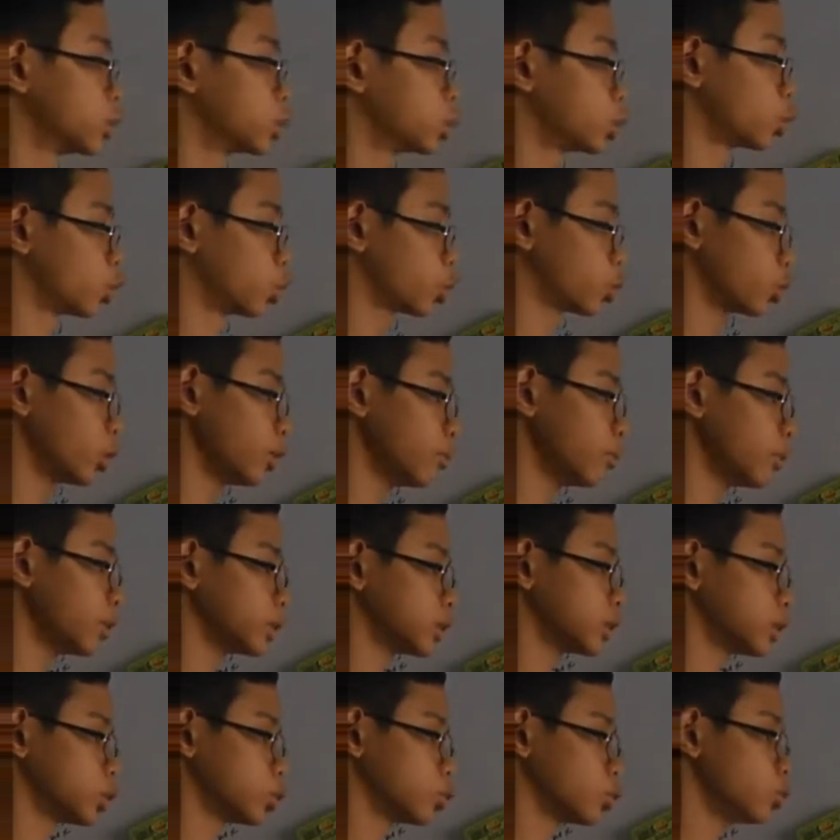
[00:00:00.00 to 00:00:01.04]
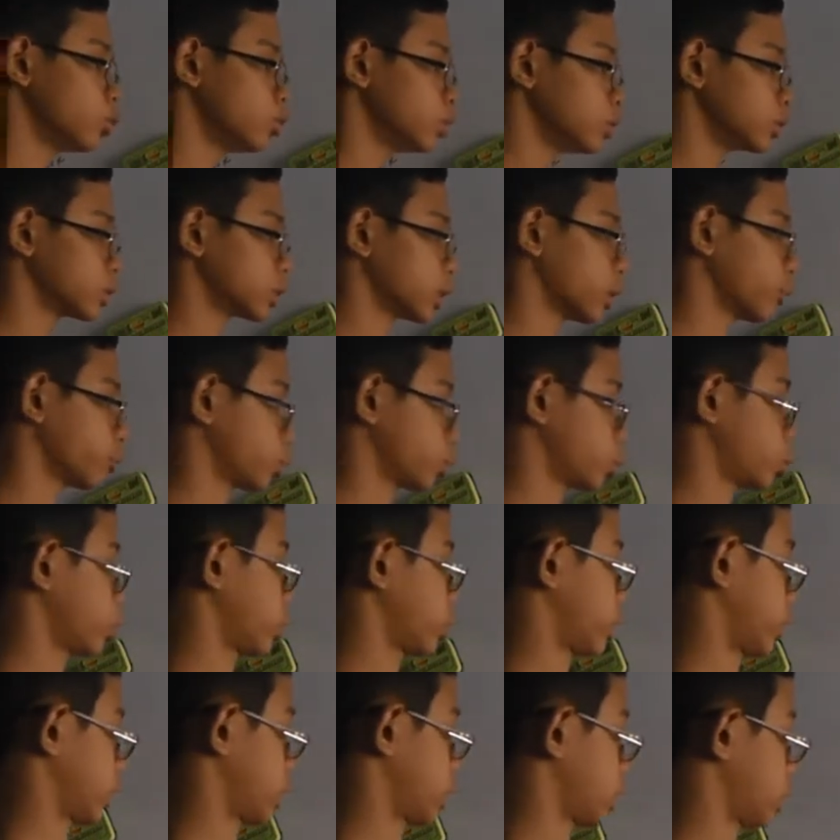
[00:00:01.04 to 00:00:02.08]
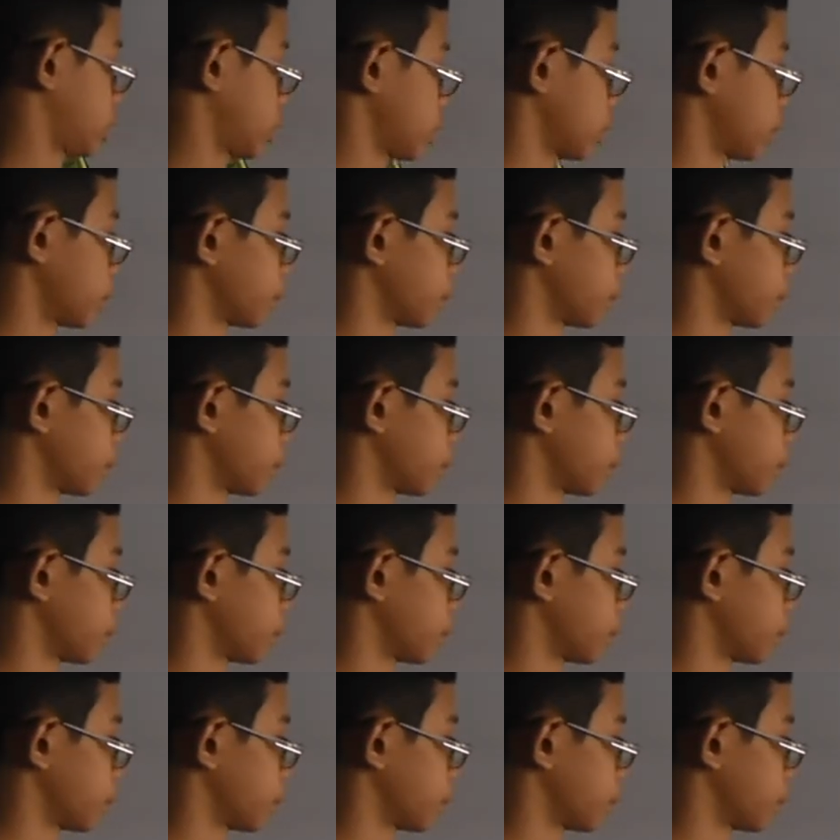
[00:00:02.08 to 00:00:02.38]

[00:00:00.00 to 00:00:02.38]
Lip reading: So 3 minus 2 times 3x.